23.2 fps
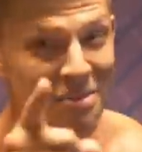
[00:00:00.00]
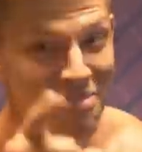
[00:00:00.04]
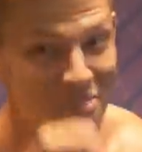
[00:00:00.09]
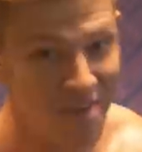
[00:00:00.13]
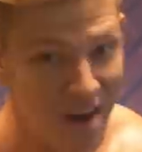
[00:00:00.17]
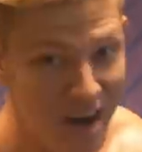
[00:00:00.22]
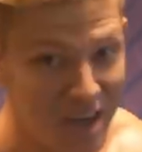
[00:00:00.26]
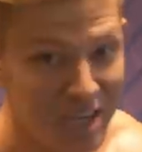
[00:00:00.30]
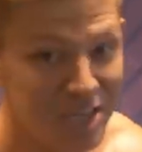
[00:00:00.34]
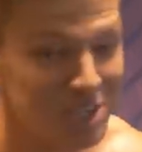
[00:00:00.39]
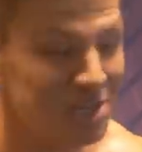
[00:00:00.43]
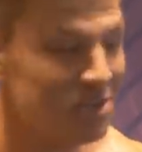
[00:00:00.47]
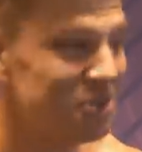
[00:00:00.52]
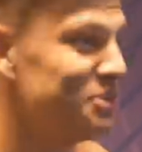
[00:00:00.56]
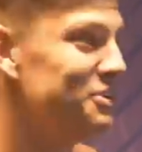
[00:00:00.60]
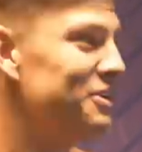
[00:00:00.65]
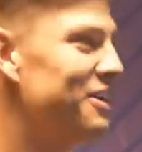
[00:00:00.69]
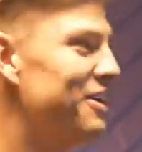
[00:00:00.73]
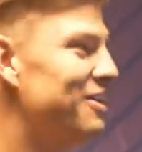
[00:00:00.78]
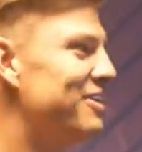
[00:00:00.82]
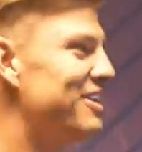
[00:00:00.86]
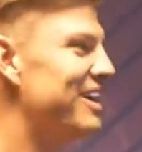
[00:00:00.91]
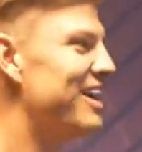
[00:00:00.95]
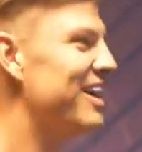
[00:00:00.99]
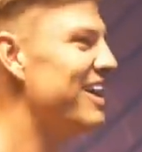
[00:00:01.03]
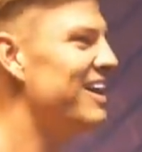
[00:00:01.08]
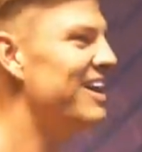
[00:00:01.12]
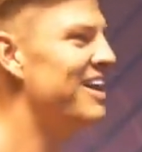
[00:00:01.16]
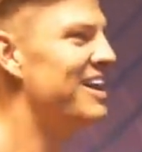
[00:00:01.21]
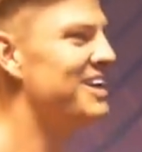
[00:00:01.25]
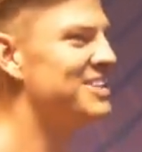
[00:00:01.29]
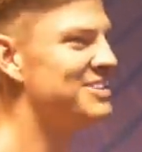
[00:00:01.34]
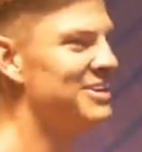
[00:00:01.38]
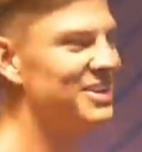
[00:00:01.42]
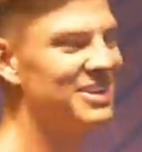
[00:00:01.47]
Very true, okay?
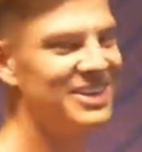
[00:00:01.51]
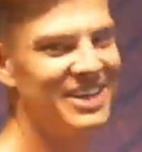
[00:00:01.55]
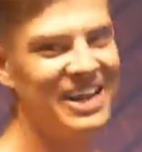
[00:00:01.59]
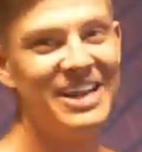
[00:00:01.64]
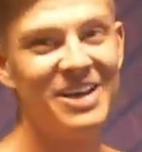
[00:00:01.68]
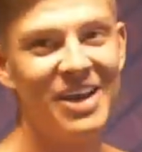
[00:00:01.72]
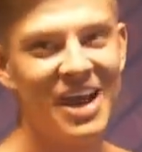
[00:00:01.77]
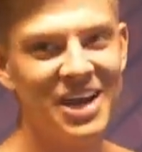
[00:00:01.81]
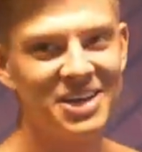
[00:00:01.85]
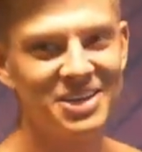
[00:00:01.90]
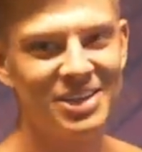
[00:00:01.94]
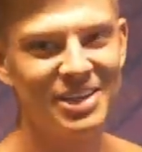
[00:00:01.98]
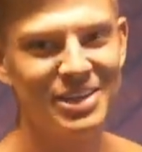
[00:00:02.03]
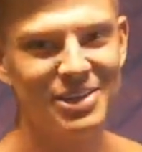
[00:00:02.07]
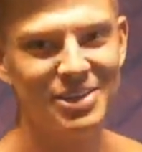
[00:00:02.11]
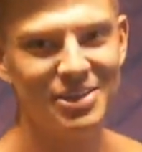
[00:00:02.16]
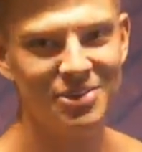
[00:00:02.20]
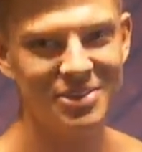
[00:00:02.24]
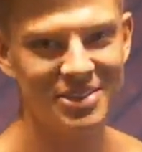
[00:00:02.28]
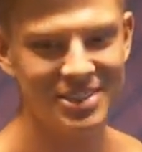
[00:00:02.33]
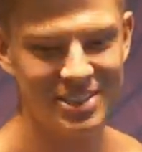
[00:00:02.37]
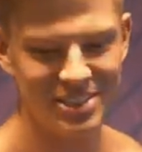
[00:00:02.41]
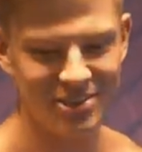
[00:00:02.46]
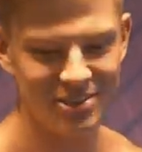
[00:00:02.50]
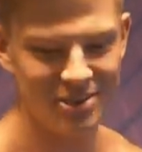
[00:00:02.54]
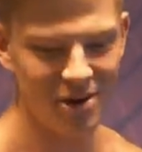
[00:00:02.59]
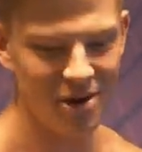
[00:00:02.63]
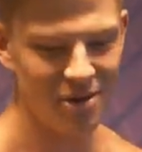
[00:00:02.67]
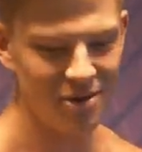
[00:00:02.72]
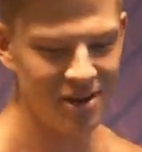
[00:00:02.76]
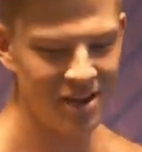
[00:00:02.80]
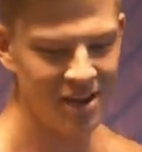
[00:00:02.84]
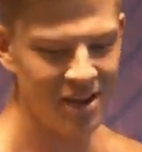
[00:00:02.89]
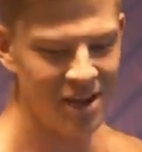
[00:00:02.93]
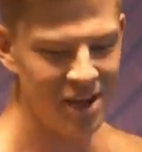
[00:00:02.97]
So the thing you actually do is you
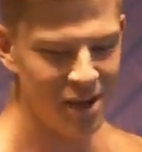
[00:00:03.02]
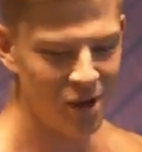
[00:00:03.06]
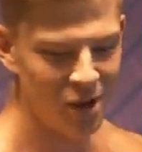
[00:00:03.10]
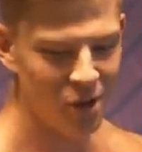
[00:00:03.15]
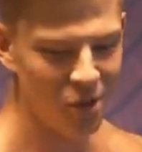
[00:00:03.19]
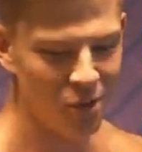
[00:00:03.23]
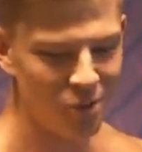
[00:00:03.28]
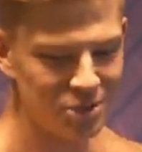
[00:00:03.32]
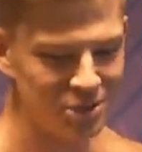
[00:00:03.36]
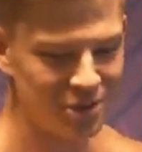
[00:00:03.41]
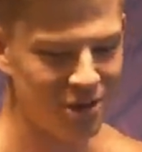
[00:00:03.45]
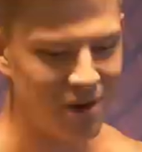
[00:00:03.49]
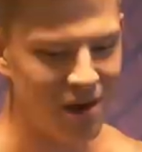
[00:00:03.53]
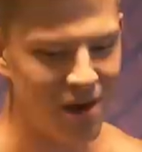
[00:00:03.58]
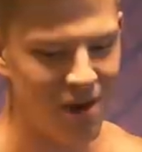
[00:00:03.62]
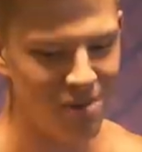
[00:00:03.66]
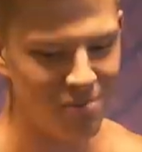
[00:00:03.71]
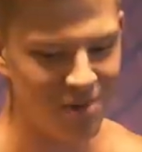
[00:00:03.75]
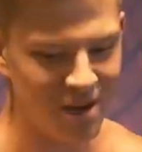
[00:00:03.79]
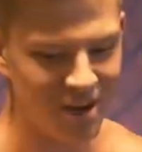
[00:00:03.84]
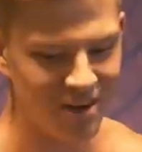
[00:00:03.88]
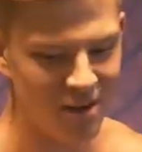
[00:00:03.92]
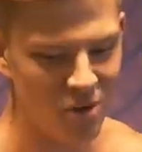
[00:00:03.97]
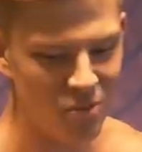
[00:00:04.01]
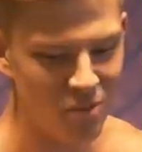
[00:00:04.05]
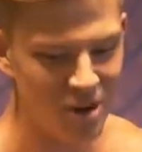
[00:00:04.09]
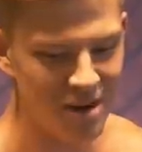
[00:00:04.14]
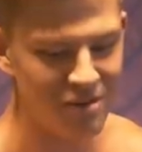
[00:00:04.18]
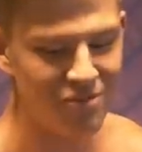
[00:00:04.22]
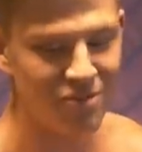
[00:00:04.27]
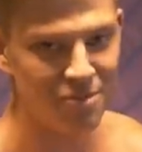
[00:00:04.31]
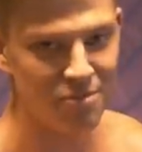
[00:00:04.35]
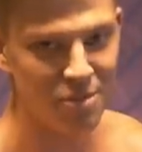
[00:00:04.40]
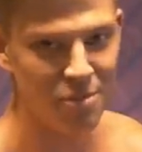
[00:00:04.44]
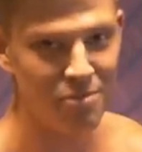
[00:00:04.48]
don't hold your arm like
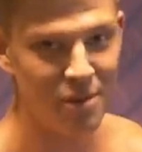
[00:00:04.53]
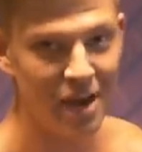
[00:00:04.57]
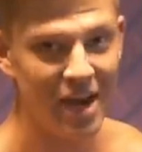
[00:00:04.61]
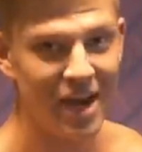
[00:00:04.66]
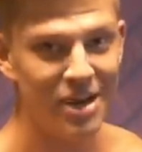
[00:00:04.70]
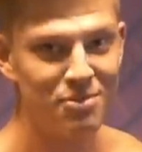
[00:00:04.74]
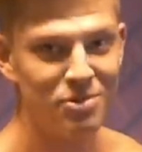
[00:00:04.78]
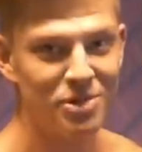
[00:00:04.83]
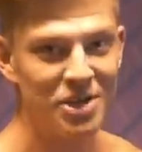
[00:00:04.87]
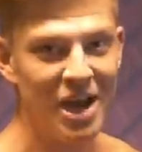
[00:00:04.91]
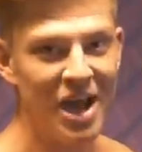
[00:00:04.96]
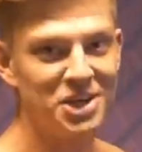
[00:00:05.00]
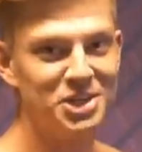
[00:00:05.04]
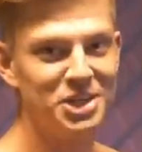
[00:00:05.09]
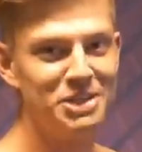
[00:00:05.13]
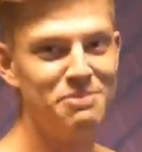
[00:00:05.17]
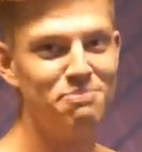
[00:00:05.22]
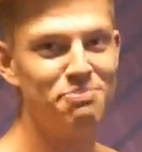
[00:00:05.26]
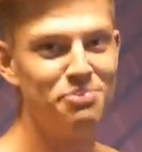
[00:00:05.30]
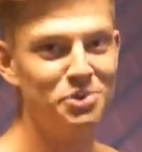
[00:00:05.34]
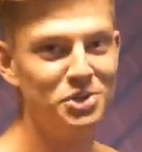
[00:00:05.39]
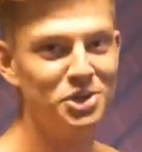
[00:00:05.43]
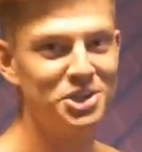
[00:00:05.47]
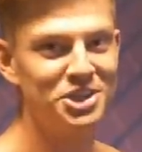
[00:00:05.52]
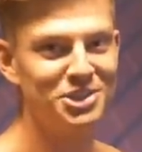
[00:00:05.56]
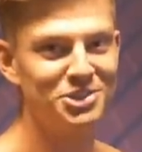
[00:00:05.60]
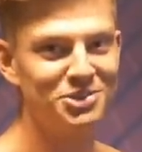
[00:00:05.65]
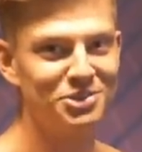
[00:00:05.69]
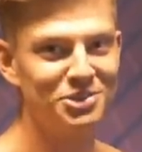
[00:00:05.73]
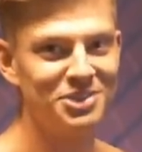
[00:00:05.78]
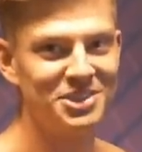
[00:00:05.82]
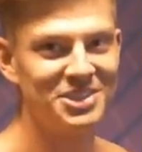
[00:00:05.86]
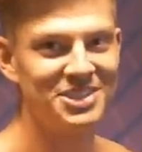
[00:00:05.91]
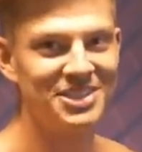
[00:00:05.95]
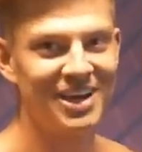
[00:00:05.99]
away from your body, but you actually push it
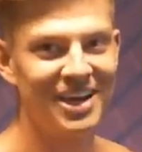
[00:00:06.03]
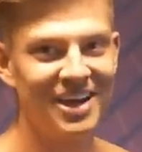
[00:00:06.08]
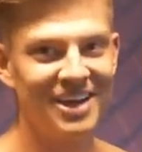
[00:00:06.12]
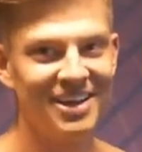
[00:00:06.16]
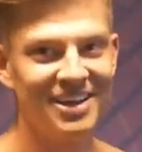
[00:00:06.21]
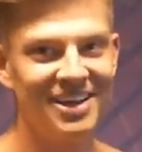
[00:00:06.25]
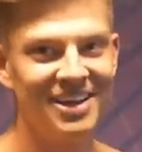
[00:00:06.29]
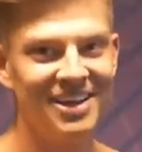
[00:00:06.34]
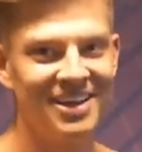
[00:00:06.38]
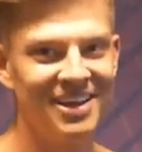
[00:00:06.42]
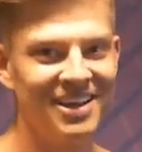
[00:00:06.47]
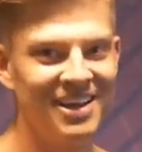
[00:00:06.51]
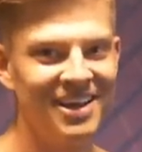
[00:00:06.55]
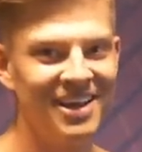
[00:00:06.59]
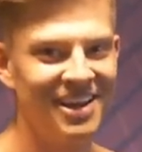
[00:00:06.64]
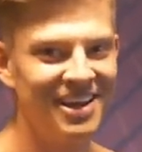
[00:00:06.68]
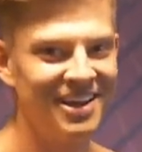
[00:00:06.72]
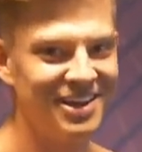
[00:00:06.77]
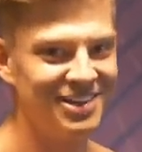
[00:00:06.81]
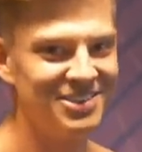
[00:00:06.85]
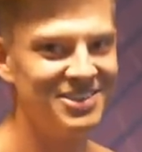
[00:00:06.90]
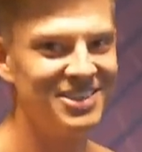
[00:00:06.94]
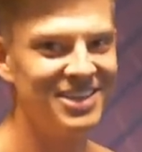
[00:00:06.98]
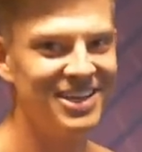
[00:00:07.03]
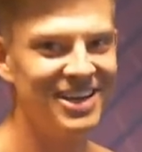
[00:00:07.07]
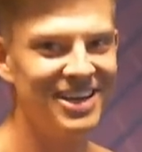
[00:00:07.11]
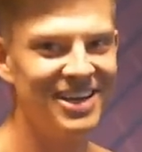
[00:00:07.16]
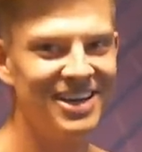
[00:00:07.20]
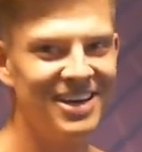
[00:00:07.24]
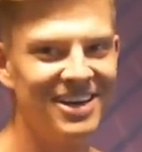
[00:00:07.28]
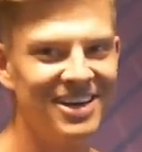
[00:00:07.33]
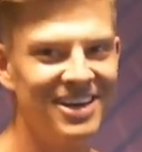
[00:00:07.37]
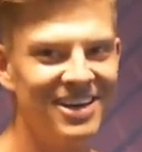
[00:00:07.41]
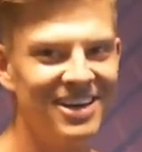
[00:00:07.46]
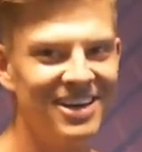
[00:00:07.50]
to the side. Okay, see here.